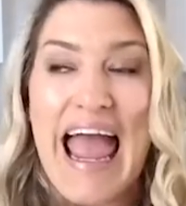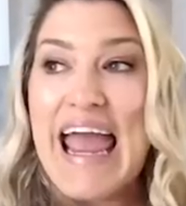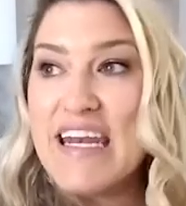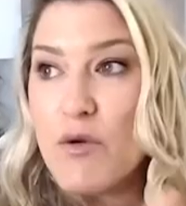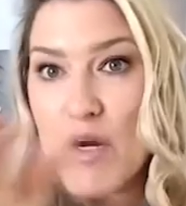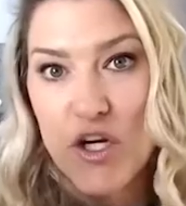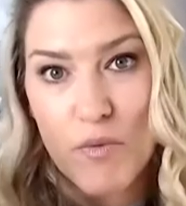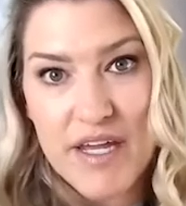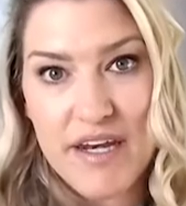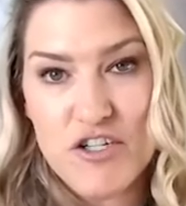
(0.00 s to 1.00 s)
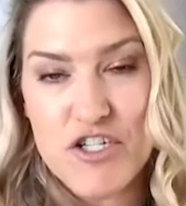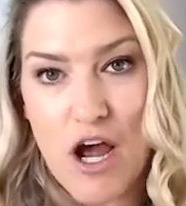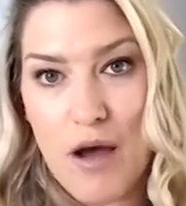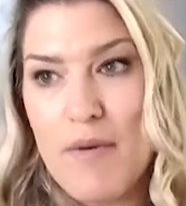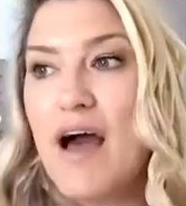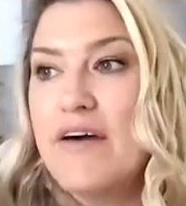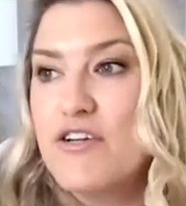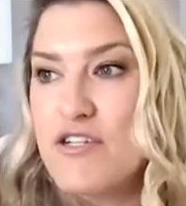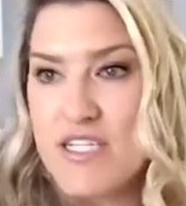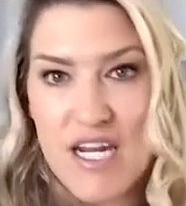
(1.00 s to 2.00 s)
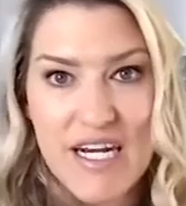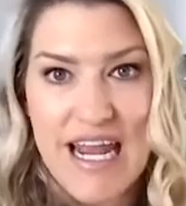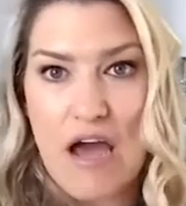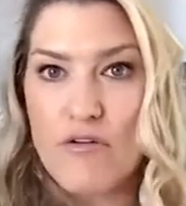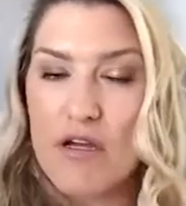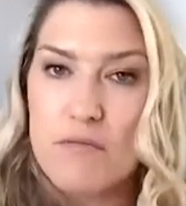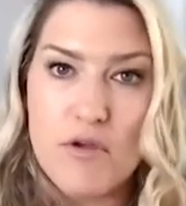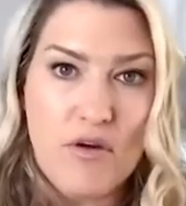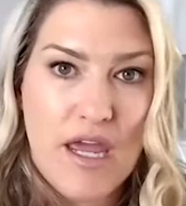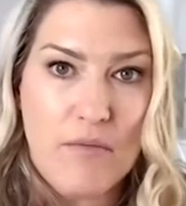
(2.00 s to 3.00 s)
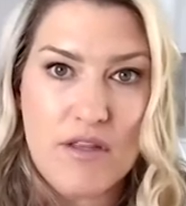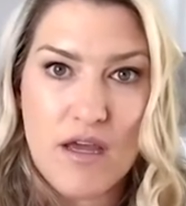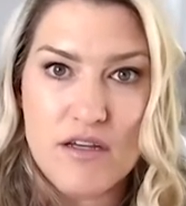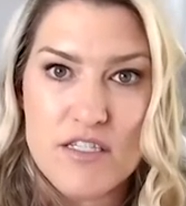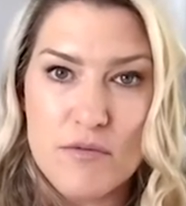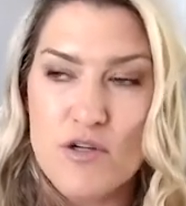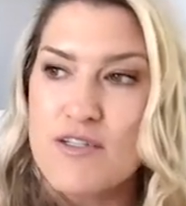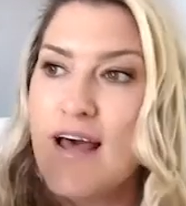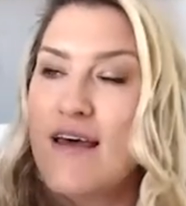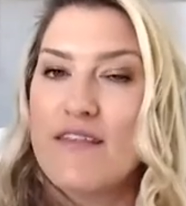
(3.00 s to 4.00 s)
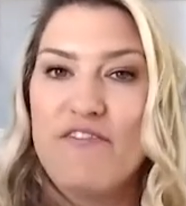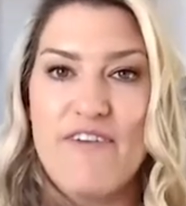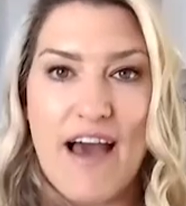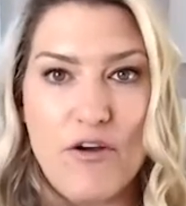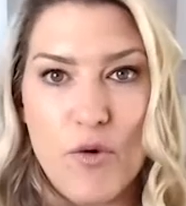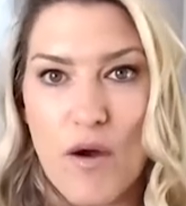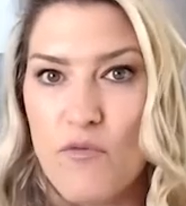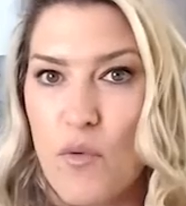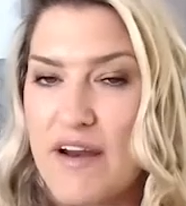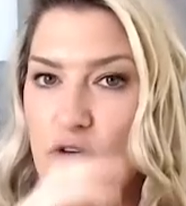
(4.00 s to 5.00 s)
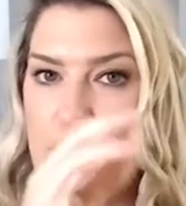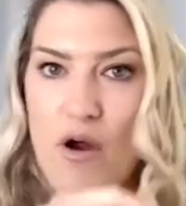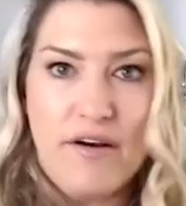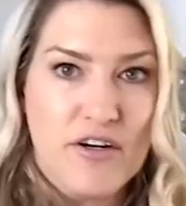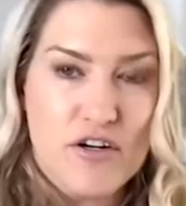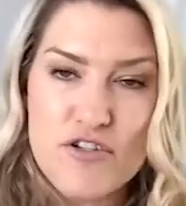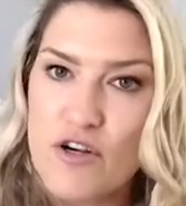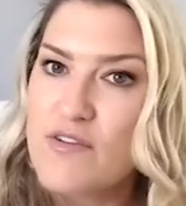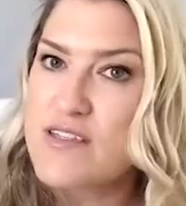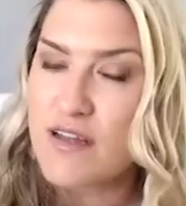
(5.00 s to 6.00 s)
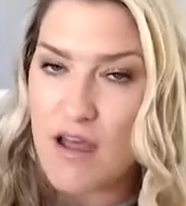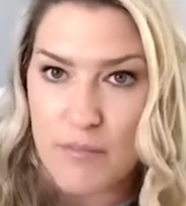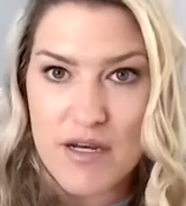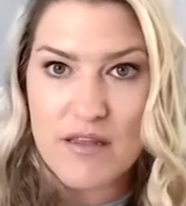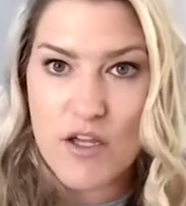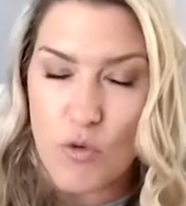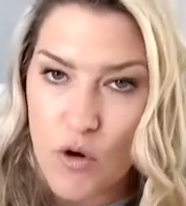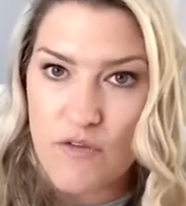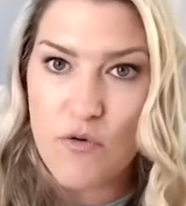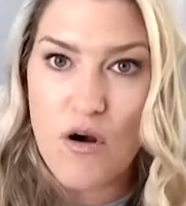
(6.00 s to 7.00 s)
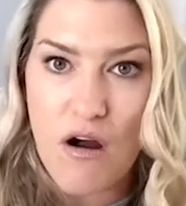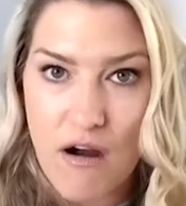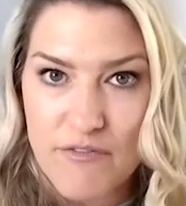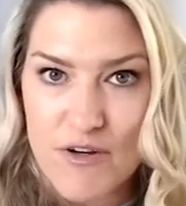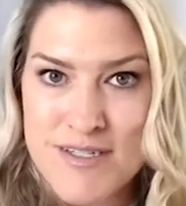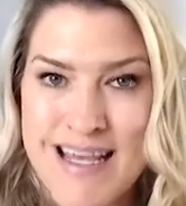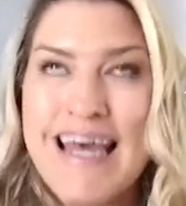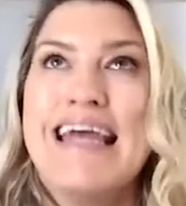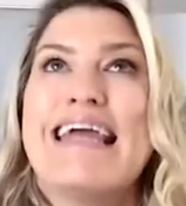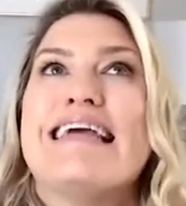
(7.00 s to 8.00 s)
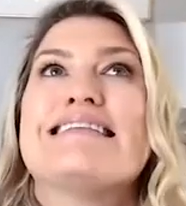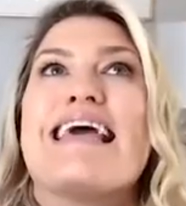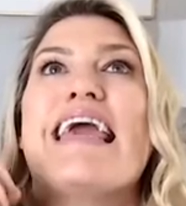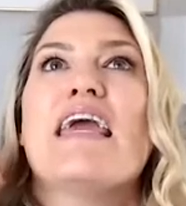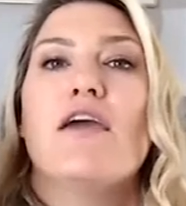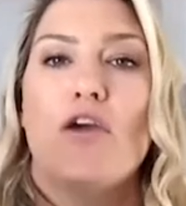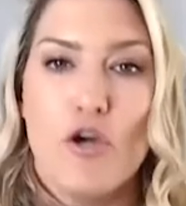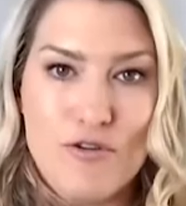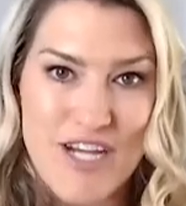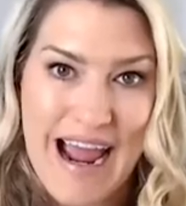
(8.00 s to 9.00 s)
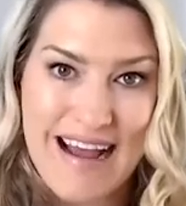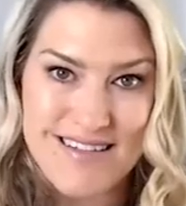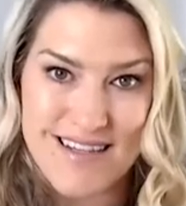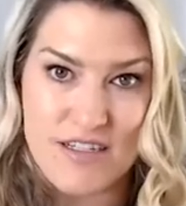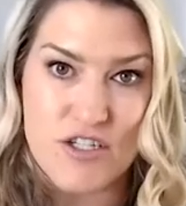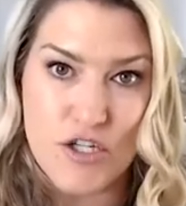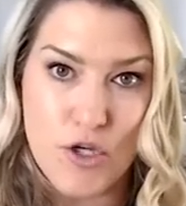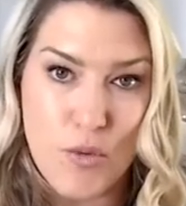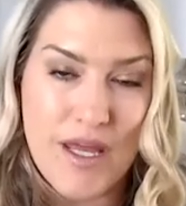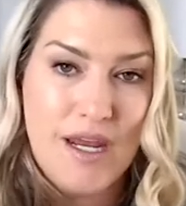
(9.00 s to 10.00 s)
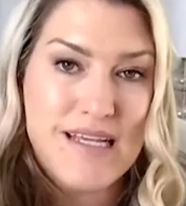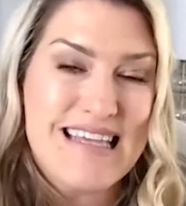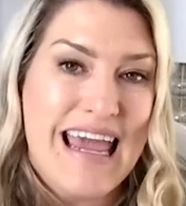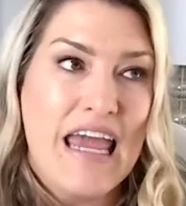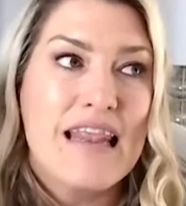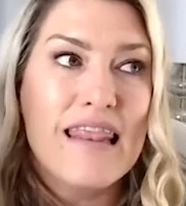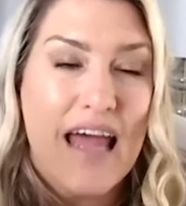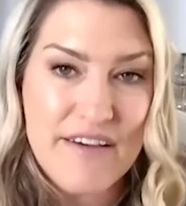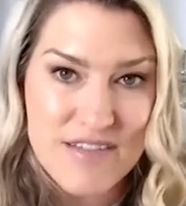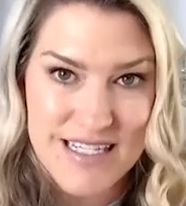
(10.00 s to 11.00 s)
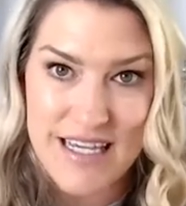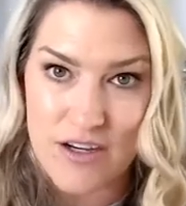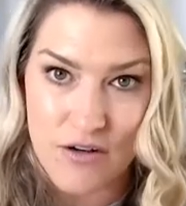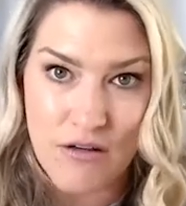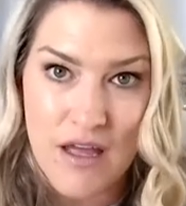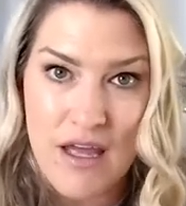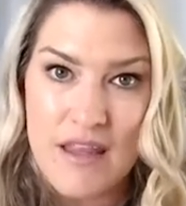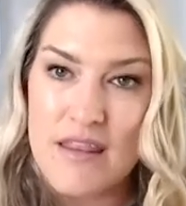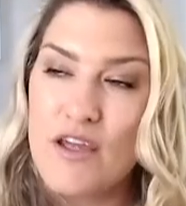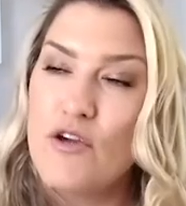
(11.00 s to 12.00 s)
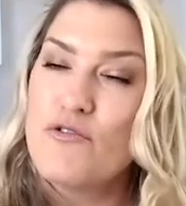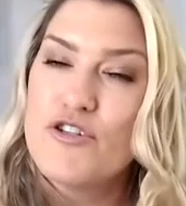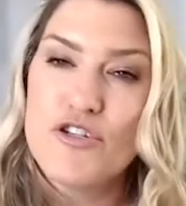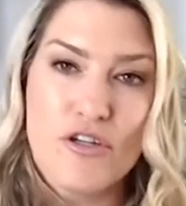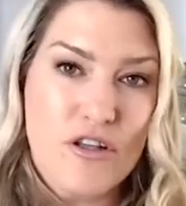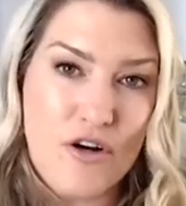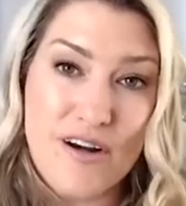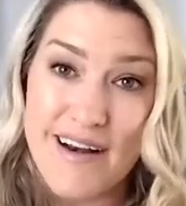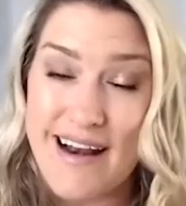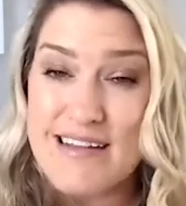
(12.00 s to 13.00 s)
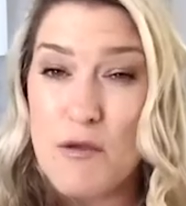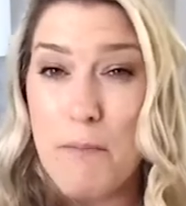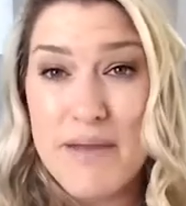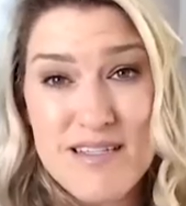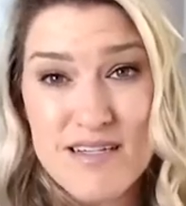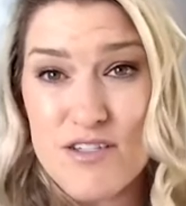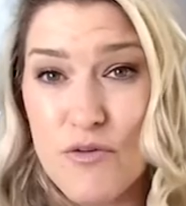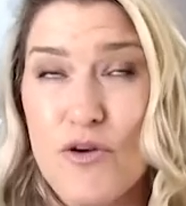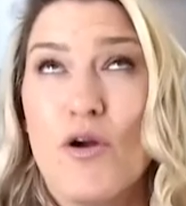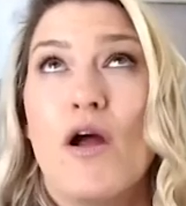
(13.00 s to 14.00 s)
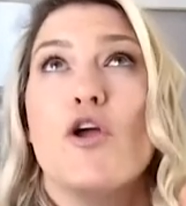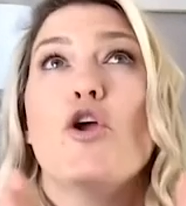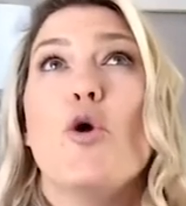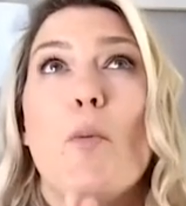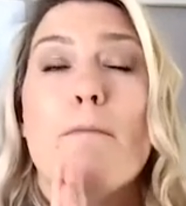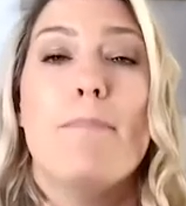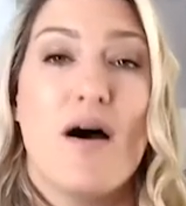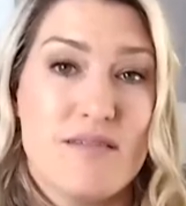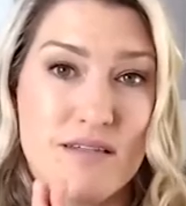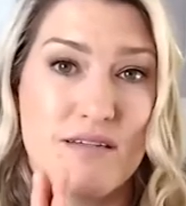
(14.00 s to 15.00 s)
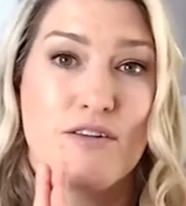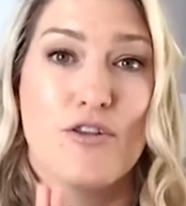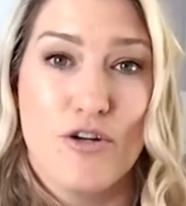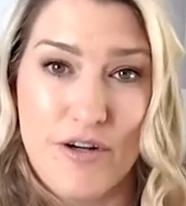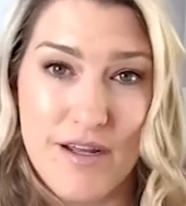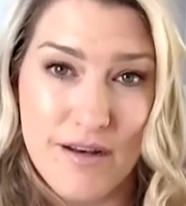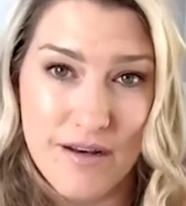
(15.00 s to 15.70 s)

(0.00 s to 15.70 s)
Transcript: anywhere you would get a job, understanding how to communicate with customers, the value of whatever product or service the company that you work for offers is a huge asset to you. It is a life skill that you should learn it. And as a business owner, you must learn it.